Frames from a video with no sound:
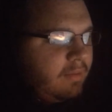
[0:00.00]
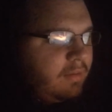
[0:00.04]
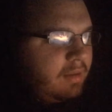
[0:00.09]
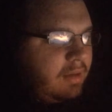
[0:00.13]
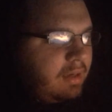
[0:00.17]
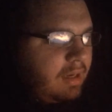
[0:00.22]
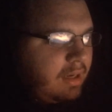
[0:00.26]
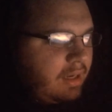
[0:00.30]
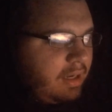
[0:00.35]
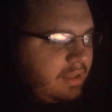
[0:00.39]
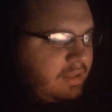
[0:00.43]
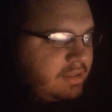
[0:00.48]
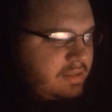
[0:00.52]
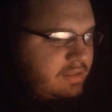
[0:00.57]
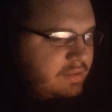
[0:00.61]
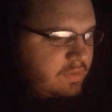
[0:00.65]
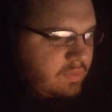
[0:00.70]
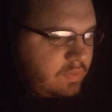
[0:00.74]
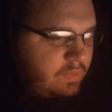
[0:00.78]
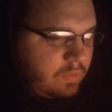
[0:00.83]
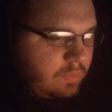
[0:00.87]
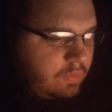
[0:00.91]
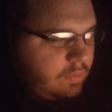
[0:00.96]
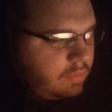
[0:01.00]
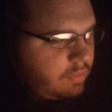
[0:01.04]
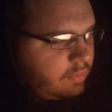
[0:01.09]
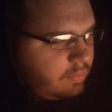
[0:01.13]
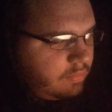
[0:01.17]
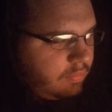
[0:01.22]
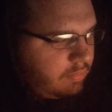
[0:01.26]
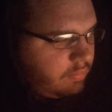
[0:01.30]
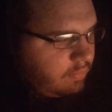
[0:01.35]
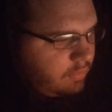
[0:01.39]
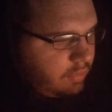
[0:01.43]
in
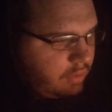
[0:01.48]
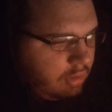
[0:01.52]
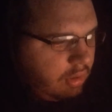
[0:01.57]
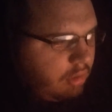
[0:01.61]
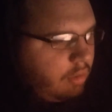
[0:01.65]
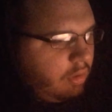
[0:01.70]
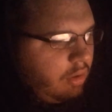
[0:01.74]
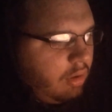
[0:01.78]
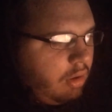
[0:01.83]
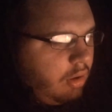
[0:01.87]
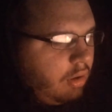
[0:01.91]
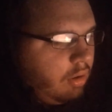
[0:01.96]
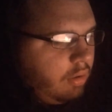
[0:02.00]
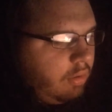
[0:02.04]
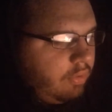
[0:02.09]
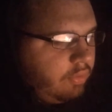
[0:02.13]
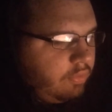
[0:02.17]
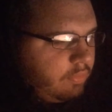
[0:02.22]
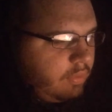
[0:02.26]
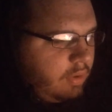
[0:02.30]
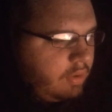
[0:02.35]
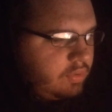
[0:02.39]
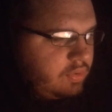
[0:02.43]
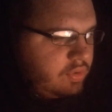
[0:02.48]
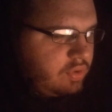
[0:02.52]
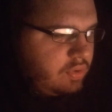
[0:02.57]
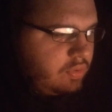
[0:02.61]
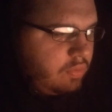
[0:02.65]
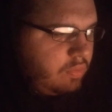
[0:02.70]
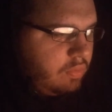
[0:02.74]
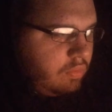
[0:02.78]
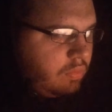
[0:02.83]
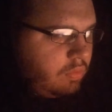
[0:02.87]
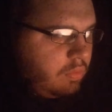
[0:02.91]
school, all throughout
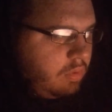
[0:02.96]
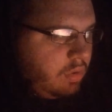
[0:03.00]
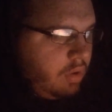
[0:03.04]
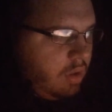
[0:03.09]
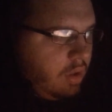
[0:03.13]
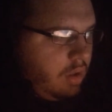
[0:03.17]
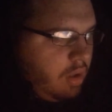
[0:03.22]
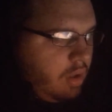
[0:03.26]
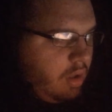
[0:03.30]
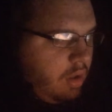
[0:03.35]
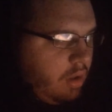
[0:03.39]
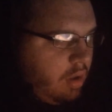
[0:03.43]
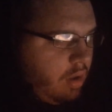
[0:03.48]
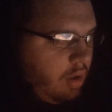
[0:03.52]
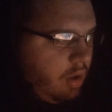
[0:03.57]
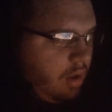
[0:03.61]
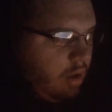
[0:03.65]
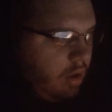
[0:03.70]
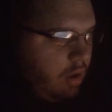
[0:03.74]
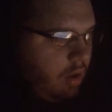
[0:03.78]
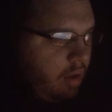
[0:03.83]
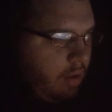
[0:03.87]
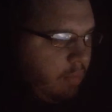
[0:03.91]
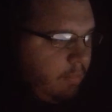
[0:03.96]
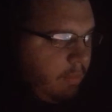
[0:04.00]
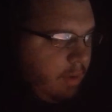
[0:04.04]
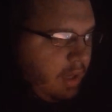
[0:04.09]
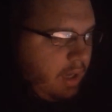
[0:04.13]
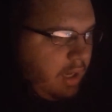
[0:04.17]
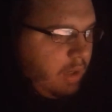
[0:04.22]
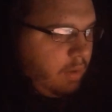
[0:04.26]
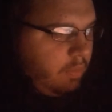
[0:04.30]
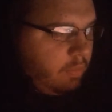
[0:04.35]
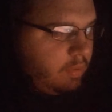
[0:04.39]
school,
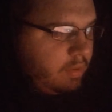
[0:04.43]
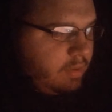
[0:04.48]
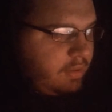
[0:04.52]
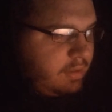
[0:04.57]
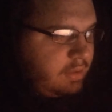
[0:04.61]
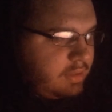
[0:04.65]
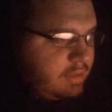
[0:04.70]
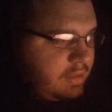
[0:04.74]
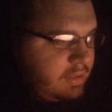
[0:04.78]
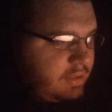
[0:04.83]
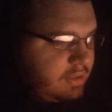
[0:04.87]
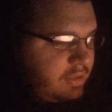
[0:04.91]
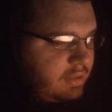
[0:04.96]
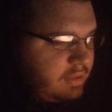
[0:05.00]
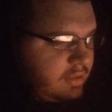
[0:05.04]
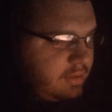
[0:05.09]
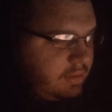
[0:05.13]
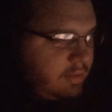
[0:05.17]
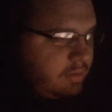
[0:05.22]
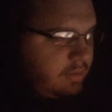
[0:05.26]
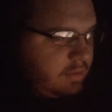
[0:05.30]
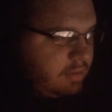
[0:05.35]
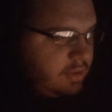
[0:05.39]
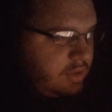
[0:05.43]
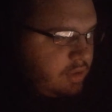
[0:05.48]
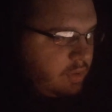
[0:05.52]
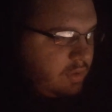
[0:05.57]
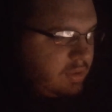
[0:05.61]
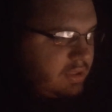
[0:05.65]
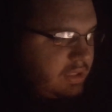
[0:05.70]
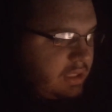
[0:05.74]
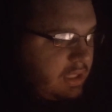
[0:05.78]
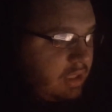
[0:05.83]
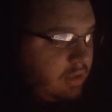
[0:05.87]
I was, so to
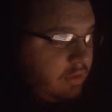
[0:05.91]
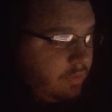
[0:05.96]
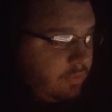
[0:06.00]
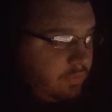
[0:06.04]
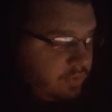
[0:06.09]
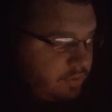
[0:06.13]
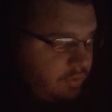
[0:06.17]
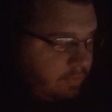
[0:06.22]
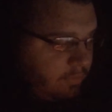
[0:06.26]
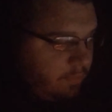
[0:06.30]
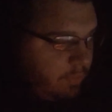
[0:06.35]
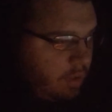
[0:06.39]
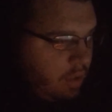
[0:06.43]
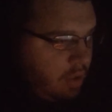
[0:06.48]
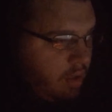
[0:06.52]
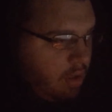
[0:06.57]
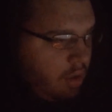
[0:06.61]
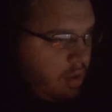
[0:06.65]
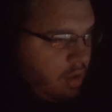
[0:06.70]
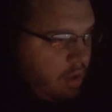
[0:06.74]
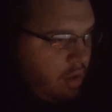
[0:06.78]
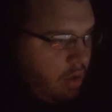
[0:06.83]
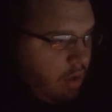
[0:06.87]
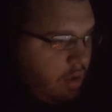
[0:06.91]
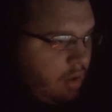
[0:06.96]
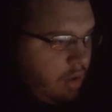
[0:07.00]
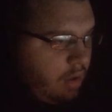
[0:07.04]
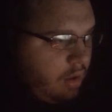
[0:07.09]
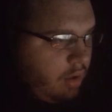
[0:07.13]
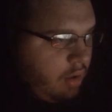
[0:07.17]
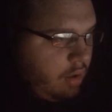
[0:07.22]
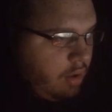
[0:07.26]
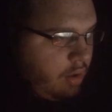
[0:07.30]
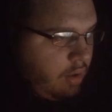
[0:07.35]
say, a loser.
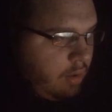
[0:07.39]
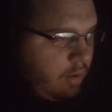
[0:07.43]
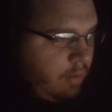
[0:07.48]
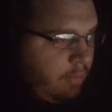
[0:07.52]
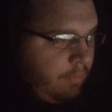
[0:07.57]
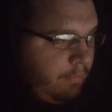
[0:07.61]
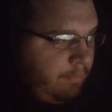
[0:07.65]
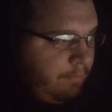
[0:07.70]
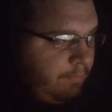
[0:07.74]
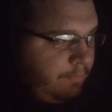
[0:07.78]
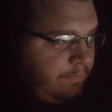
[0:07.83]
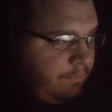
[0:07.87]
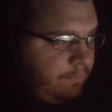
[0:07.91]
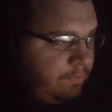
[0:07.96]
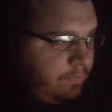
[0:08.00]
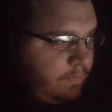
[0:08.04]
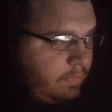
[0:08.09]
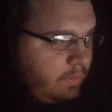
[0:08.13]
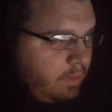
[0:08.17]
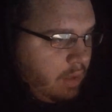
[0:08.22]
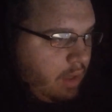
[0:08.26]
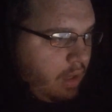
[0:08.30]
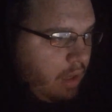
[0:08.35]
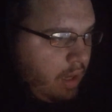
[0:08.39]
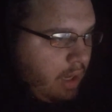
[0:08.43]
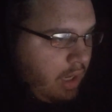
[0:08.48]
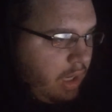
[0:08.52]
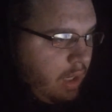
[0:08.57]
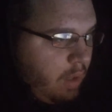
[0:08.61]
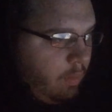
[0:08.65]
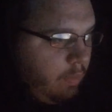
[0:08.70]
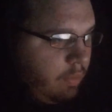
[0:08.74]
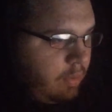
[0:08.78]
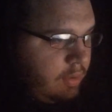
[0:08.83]

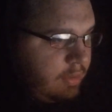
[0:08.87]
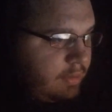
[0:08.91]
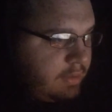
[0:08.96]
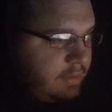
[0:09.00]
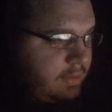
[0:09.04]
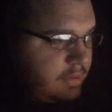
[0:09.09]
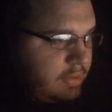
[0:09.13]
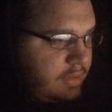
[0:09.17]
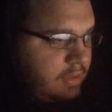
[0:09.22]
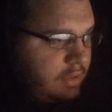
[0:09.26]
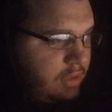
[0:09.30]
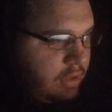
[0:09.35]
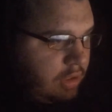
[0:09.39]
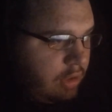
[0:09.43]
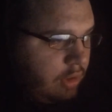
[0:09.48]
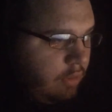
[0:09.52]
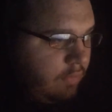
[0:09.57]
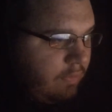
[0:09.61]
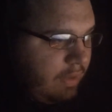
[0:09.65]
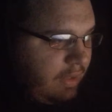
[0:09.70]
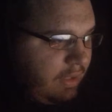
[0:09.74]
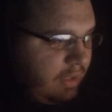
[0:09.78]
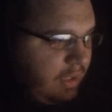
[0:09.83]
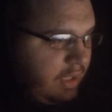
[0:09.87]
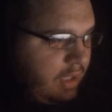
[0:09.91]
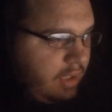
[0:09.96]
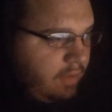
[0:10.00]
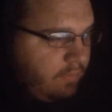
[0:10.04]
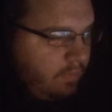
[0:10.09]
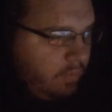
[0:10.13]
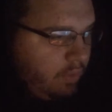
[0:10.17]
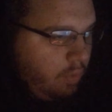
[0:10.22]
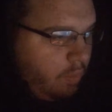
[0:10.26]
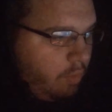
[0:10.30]
I was, that kid in
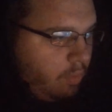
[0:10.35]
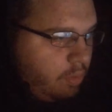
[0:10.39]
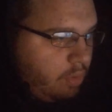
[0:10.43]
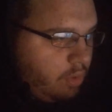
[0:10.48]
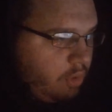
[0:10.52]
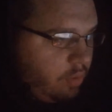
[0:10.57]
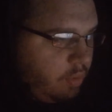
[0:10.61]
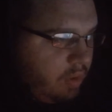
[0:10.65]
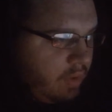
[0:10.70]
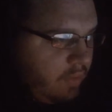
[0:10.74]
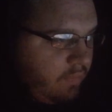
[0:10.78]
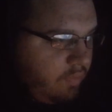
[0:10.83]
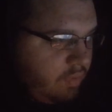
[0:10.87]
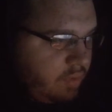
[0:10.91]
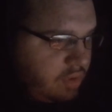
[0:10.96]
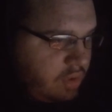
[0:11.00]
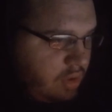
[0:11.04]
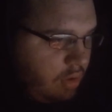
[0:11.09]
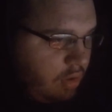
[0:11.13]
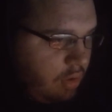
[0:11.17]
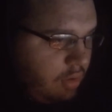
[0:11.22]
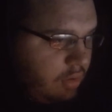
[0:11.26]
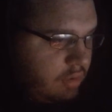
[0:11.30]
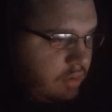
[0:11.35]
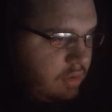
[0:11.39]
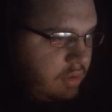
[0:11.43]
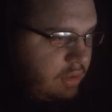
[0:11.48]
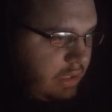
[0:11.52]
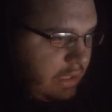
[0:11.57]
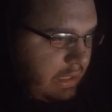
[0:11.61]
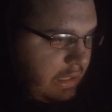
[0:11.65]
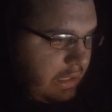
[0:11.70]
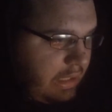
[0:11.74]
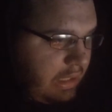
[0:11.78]
the corner who never talked,
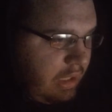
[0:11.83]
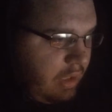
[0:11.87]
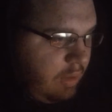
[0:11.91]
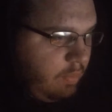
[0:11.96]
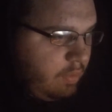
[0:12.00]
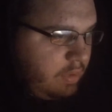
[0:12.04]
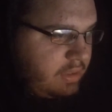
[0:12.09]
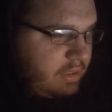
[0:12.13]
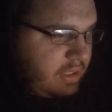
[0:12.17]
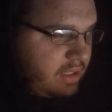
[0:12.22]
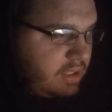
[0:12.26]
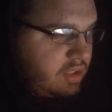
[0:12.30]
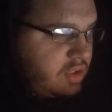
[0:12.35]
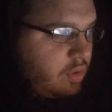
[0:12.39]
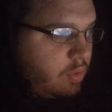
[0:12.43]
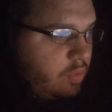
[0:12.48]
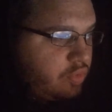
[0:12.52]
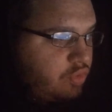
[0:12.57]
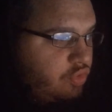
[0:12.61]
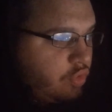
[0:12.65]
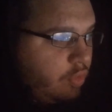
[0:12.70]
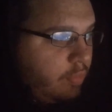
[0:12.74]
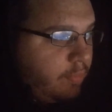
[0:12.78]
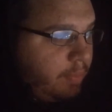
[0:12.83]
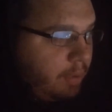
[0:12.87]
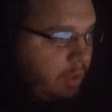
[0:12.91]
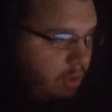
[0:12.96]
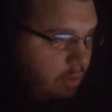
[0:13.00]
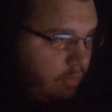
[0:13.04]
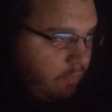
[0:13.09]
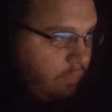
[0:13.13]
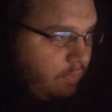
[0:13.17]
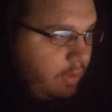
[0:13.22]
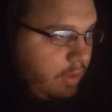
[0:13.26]
and he was a social
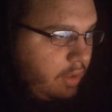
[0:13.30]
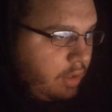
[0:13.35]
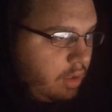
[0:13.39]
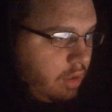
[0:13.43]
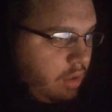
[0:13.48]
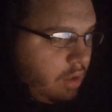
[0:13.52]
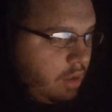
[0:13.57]
butterfly.